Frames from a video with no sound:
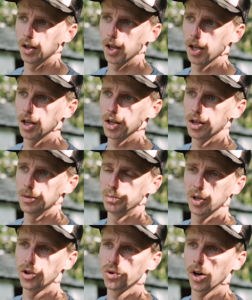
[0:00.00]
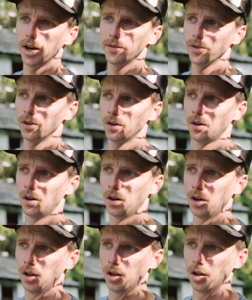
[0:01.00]
a bid driver
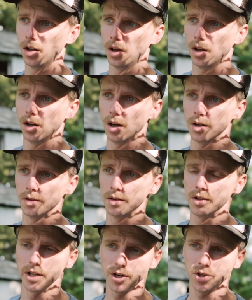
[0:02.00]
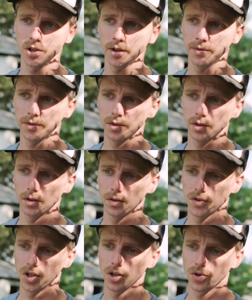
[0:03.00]
on the night shift,
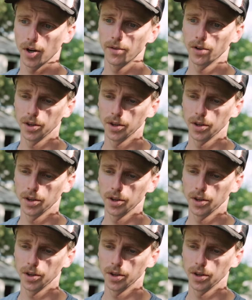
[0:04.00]
city driver on